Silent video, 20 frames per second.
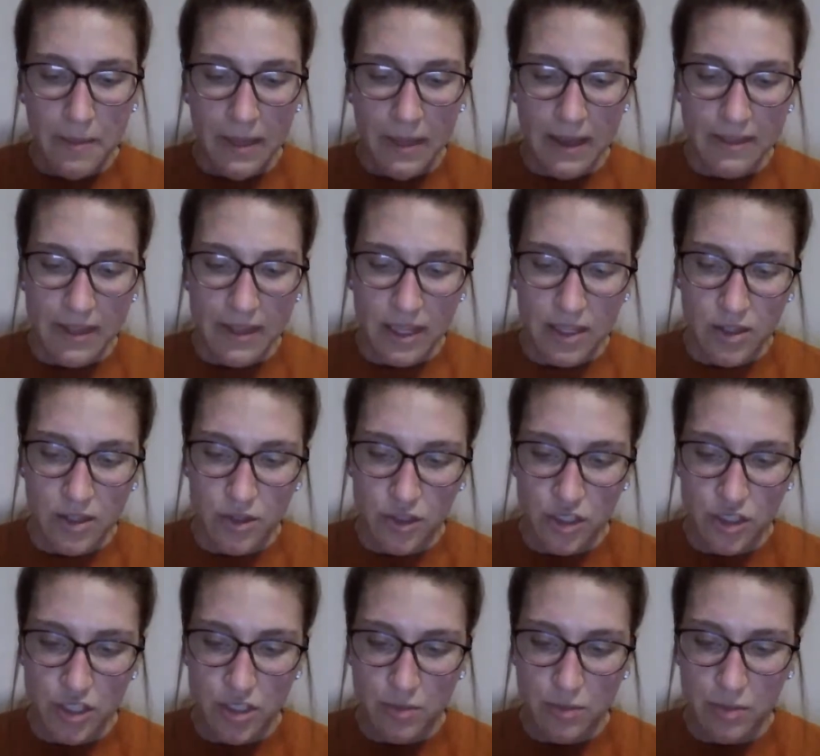I think Coach
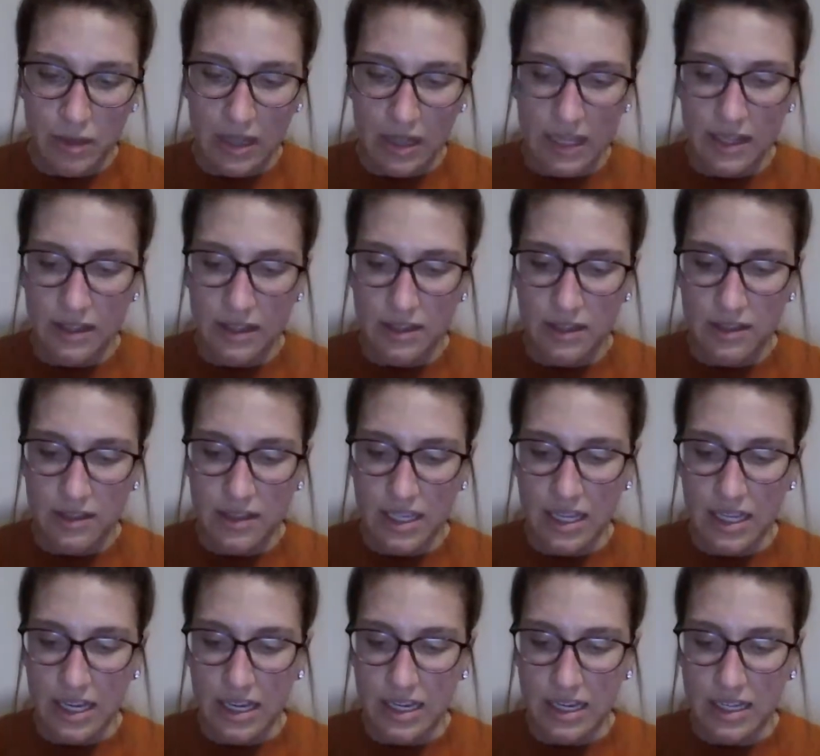should play the
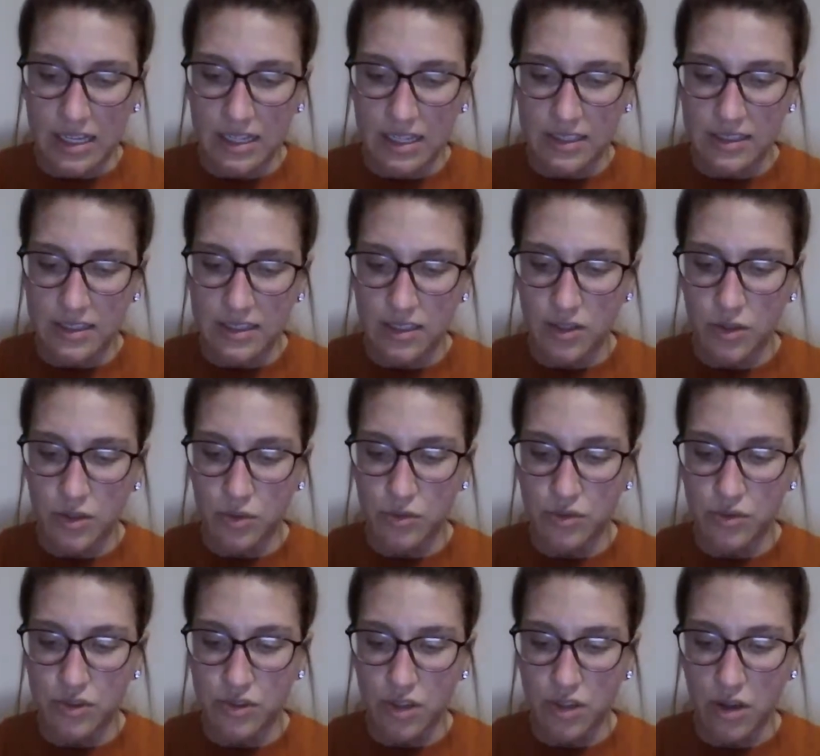guys who
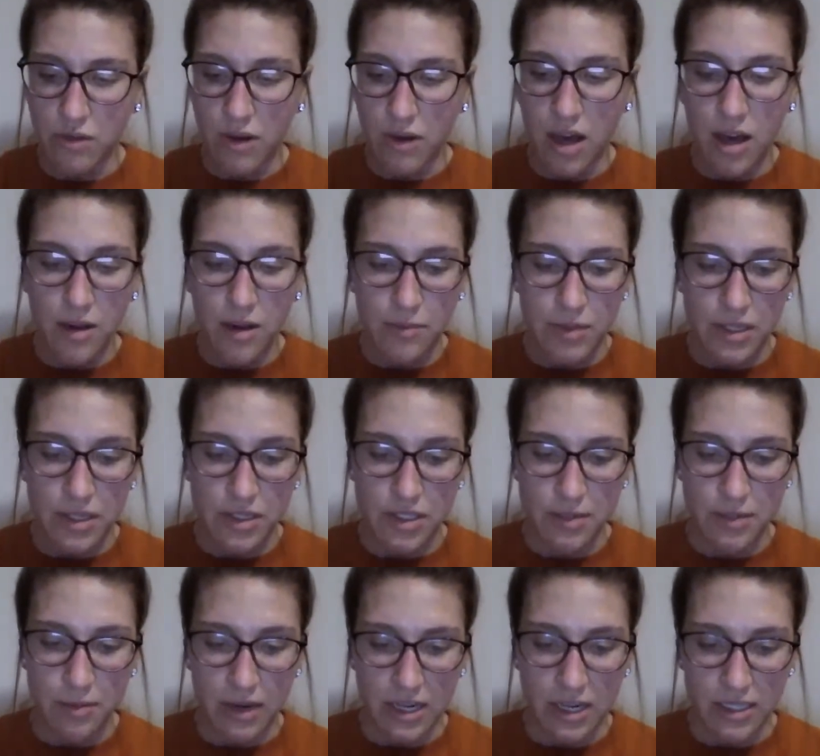show up
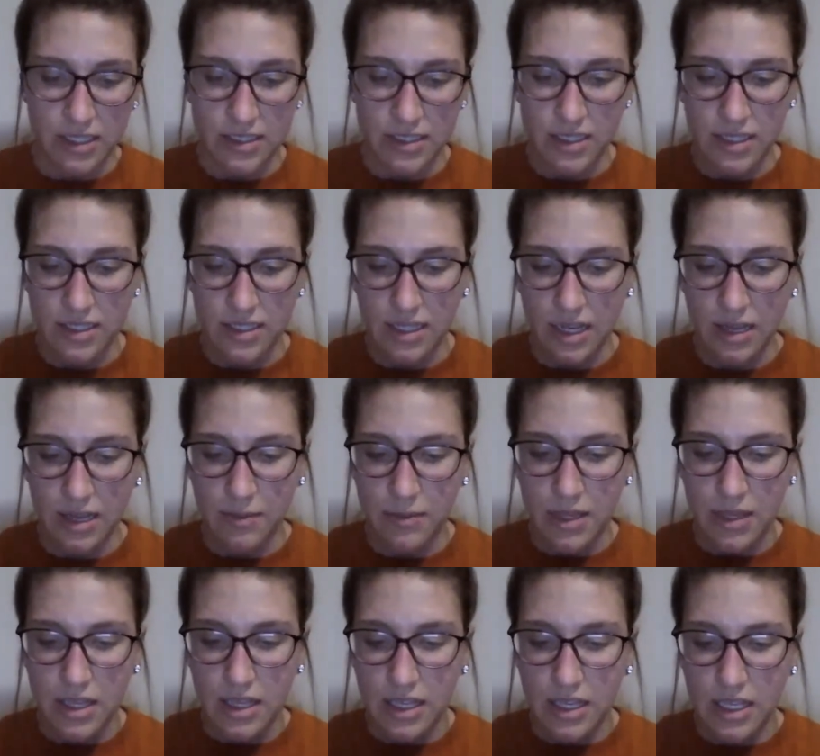to practice on time.
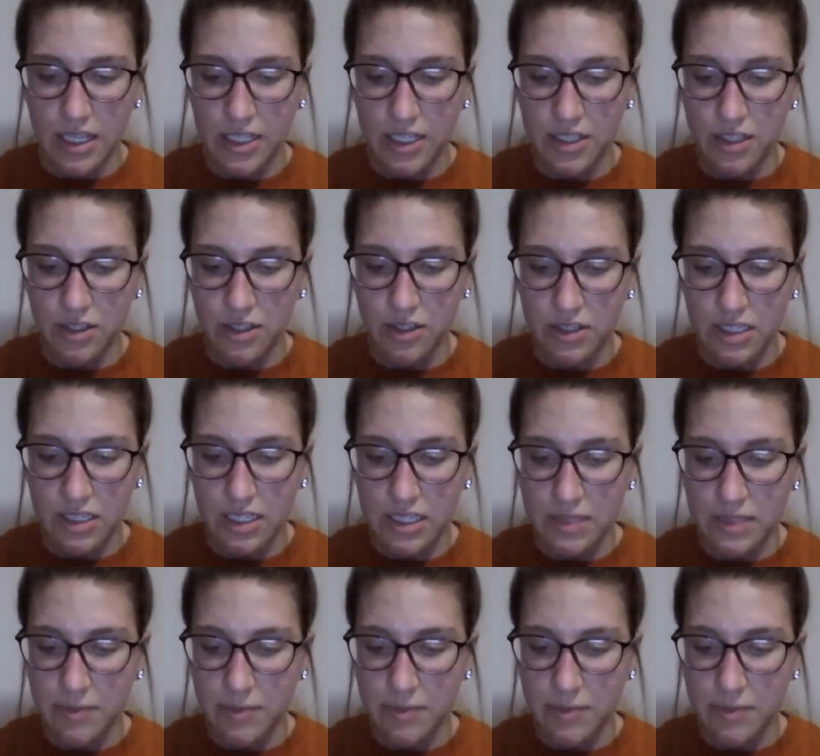He turned his